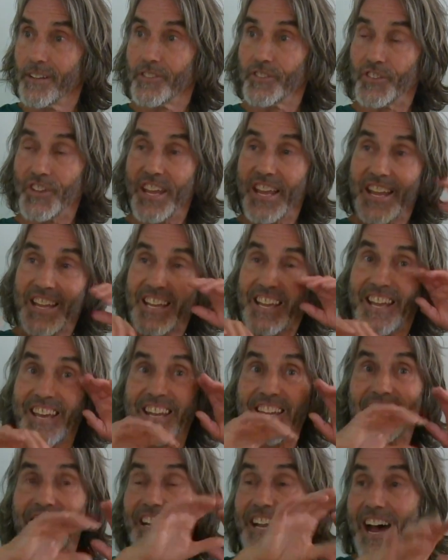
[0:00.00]
Seeing
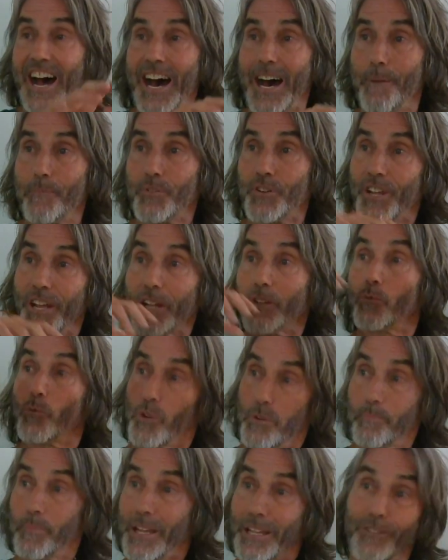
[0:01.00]
hitting an object
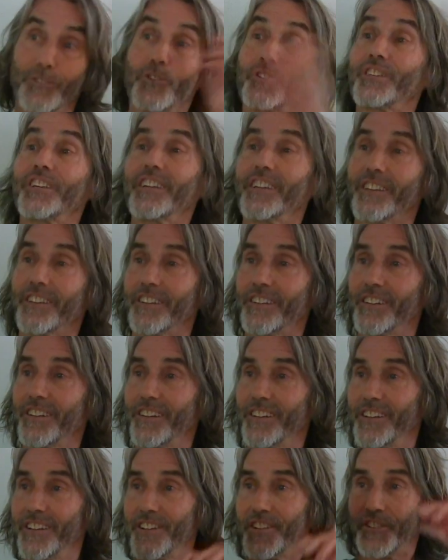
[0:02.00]
would be looking.
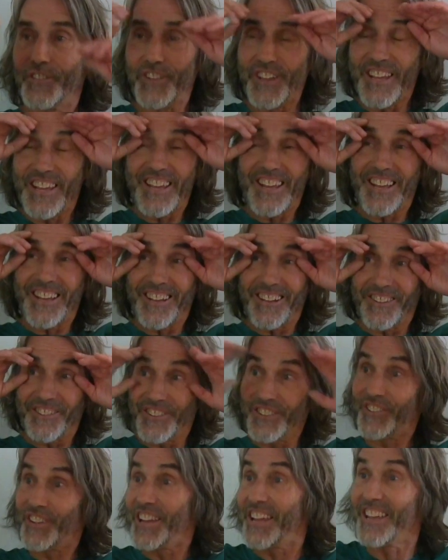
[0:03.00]

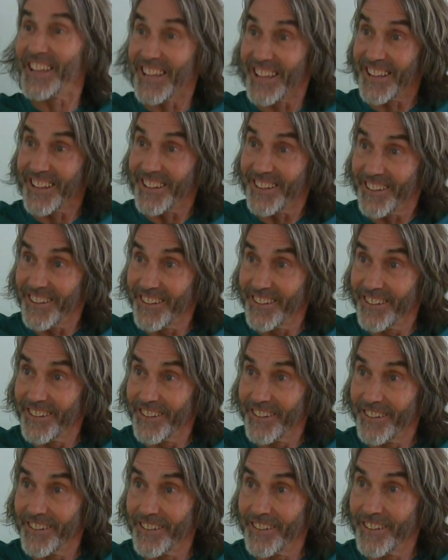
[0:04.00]
Seeing
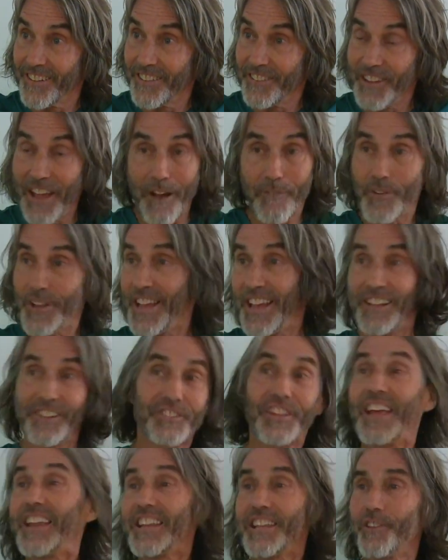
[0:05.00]
never
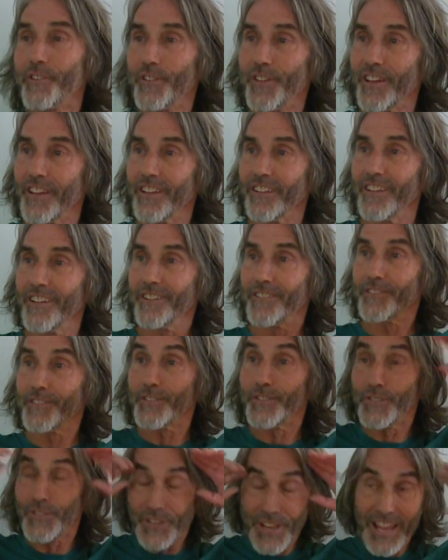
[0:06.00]
hits anything. It's
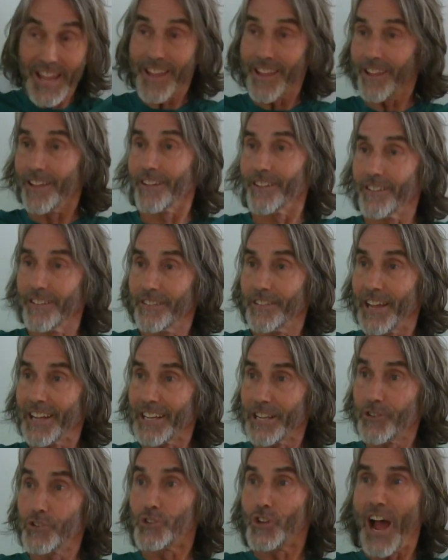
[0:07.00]
just seeing,
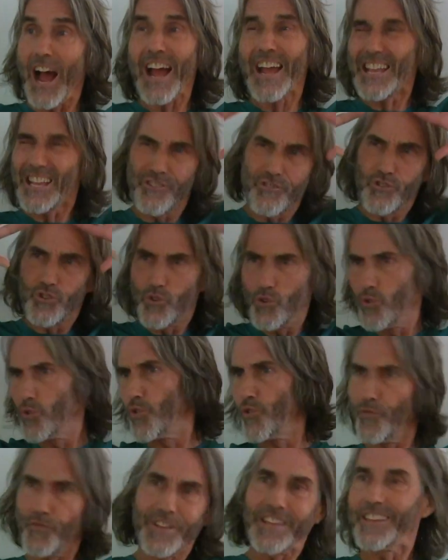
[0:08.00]
like a giant,
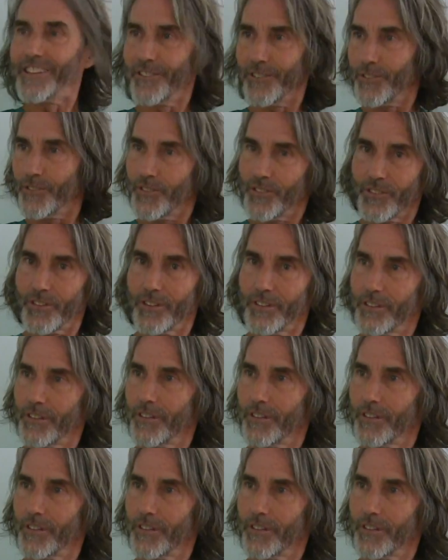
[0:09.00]
huge field.